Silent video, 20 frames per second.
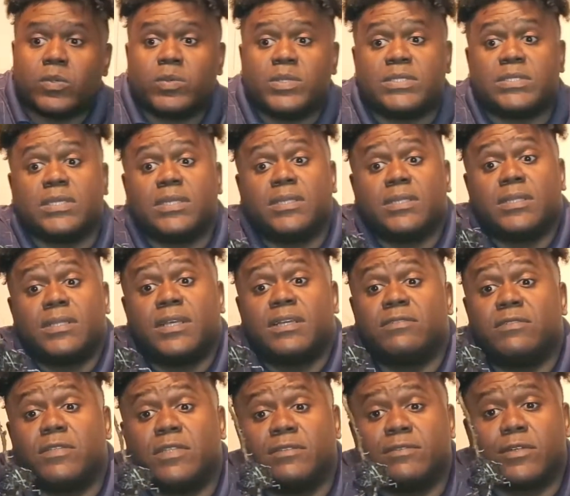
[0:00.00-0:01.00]
We see the
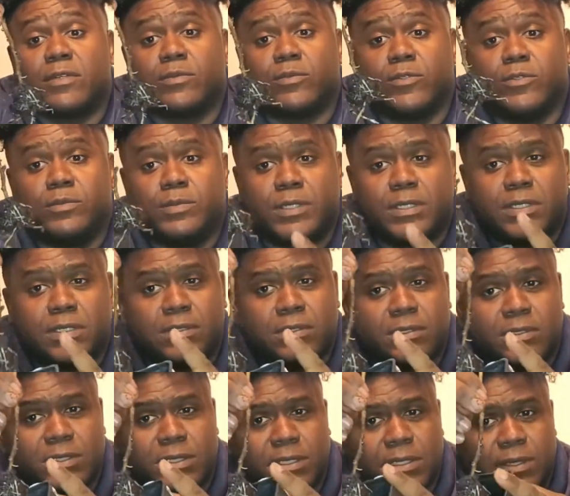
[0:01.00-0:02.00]
level of our root ball.
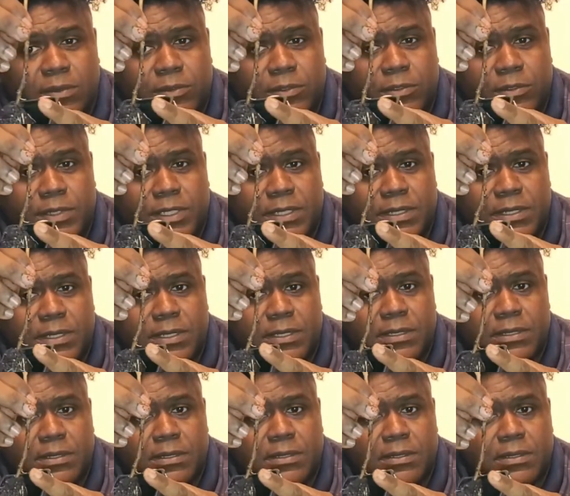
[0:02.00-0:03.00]
You see that root right
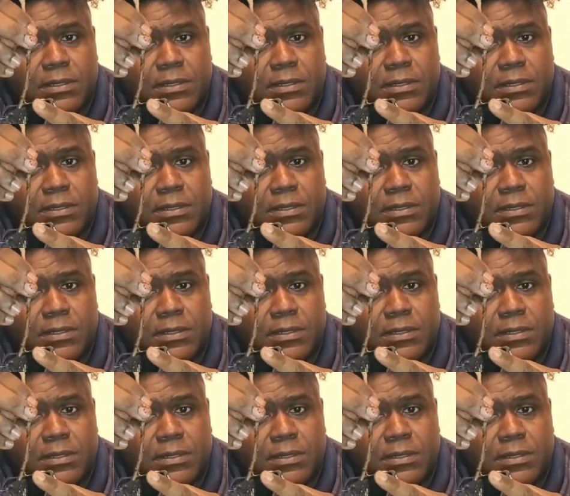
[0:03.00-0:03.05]
there?